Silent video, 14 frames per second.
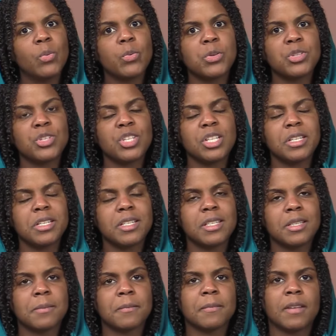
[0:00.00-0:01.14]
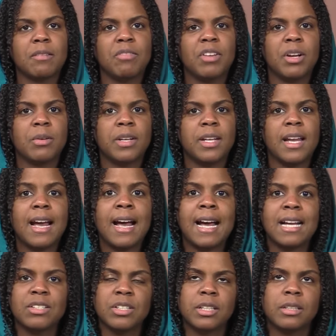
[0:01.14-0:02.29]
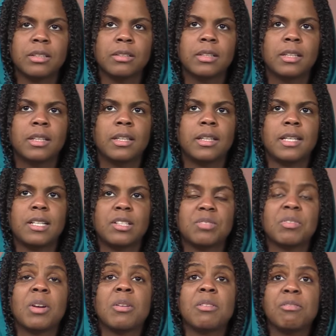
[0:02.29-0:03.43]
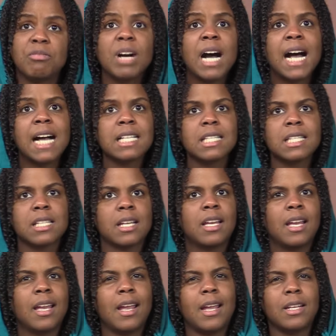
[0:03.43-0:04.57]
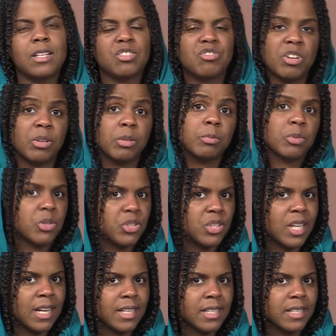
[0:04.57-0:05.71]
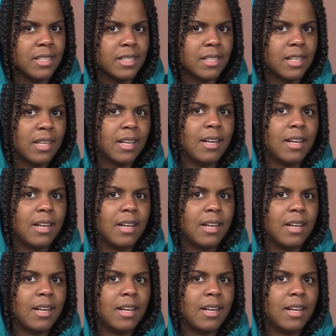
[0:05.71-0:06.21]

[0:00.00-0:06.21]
which is very agile, it's very fast, and it's very precise.